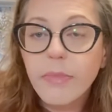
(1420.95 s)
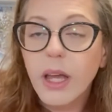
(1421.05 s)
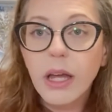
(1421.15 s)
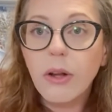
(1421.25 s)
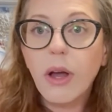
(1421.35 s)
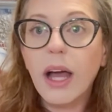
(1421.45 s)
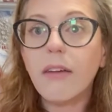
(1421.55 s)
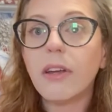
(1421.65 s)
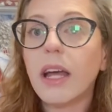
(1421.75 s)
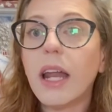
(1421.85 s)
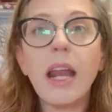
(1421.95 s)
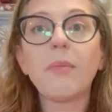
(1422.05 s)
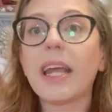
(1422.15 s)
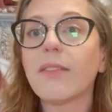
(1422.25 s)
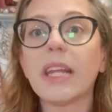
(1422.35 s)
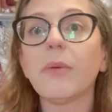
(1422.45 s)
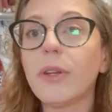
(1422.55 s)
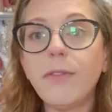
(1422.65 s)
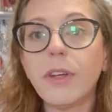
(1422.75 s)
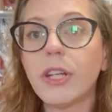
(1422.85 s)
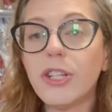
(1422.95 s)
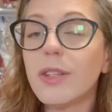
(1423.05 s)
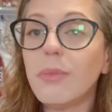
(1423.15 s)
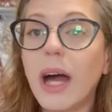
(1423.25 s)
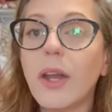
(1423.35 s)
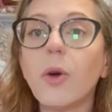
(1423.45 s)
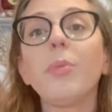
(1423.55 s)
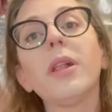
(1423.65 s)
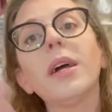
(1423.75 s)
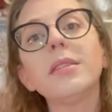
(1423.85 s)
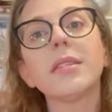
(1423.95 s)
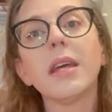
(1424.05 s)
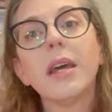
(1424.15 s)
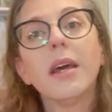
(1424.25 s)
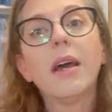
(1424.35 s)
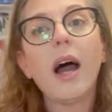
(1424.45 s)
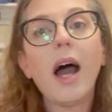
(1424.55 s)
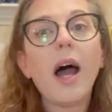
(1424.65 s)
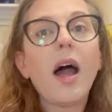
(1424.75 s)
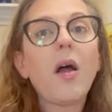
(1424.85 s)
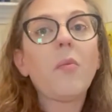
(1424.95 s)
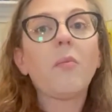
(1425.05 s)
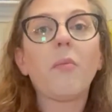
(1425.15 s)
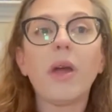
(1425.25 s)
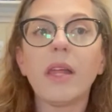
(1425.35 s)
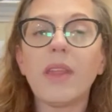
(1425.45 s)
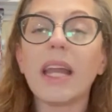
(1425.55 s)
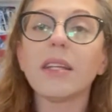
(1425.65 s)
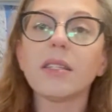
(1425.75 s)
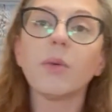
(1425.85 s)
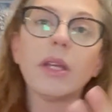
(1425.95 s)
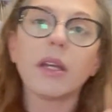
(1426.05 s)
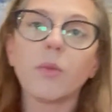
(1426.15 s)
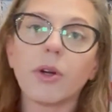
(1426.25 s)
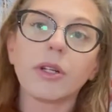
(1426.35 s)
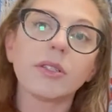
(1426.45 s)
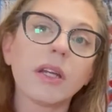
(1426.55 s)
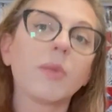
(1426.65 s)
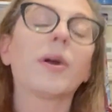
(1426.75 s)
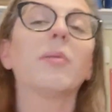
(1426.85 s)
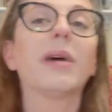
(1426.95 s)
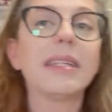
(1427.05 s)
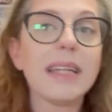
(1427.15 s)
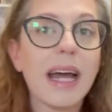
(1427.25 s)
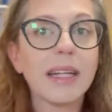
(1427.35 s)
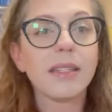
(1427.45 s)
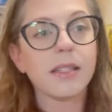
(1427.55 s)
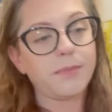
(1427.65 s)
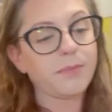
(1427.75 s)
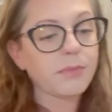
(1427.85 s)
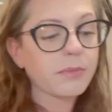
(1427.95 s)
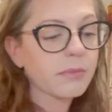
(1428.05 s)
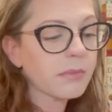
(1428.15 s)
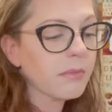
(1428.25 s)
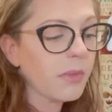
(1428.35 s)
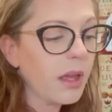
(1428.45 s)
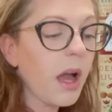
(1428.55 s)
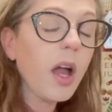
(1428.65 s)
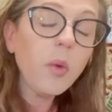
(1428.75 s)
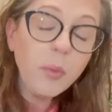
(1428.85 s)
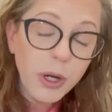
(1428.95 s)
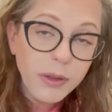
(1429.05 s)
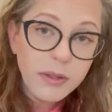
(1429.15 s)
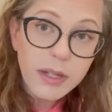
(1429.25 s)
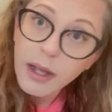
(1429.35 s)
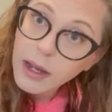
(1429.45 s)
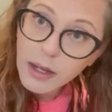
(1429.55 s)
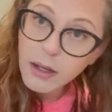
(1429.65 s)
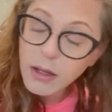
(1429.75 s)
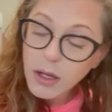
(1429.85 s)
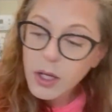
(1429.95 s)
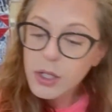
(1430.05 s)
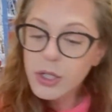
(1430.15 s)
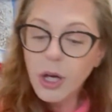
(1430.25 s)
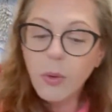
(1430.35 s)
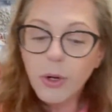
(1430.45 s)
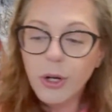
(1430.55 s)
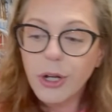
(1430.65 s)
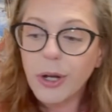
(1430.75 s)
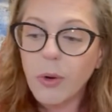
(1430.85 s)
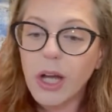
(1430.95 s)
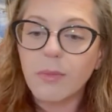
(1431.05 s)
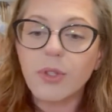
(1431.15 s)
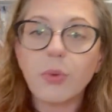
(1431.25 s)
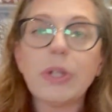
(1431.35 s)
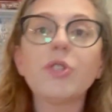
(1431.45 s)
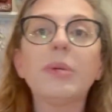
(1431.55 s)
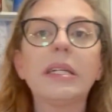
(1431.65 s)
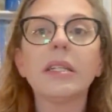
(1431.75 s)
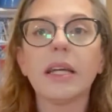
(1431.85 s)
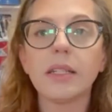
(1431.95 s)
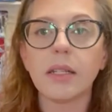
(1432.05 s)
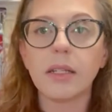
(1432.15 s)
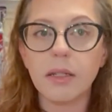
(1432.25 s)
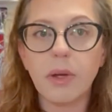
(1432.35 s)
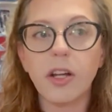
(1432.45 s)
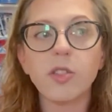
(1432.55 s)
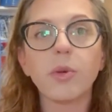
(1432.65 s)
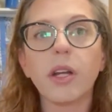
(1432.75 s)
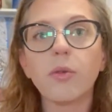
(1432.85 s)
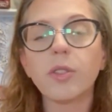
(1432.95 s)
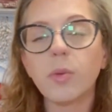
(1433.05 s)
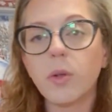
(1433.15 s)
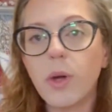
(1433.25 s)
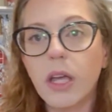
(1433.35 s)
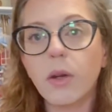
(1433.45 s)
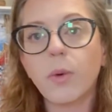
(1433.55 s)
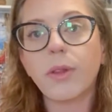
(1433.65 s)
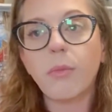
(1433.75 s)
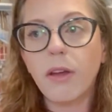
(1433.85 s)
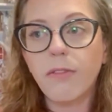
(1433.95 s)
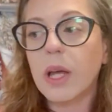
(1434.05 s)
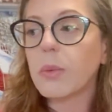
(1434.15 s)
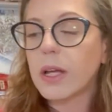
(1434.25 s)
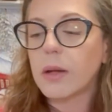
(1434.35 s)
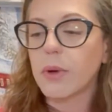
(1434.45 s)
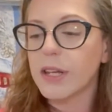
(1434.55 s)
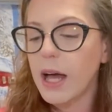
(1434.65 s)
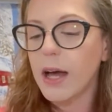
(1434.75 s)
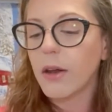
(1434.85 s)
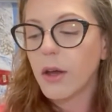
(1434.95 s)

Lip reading: I don't have it yet, and I'm not even able to finish the model. Plus, that is the weekend we're going to celebrate my dad's birthday. So we're going to go up to Richmond, and my husband and I will spend the weekend with my family and my dad